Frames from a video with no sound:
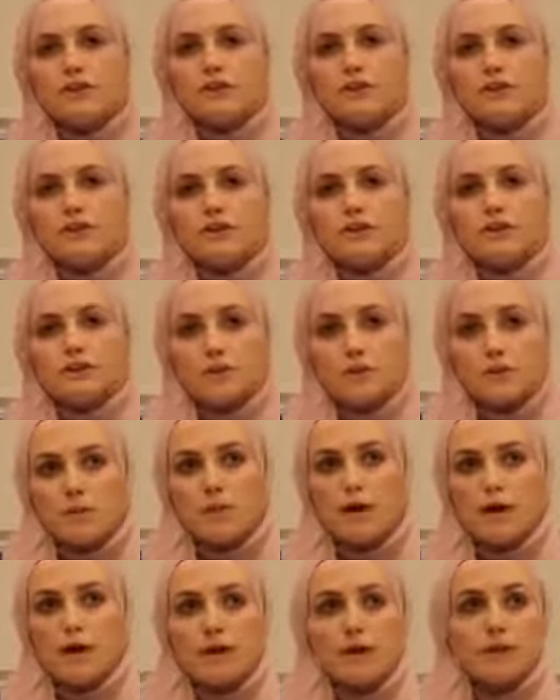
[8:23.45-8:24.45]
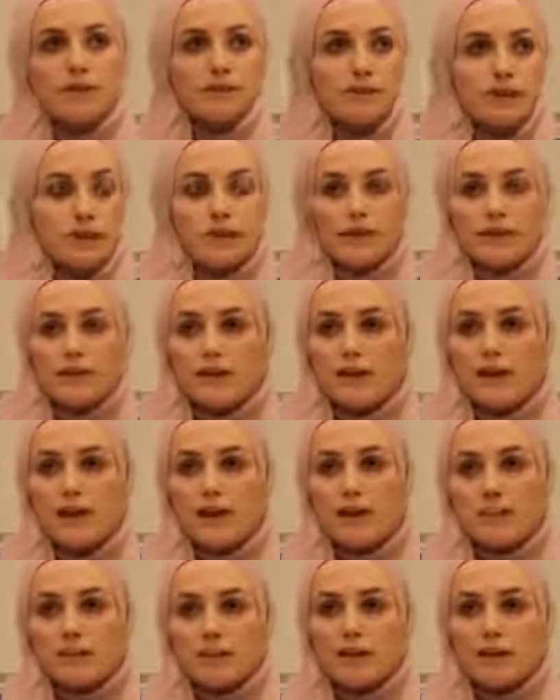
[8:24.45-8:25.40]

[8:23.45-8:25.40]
It's somewhere that certainly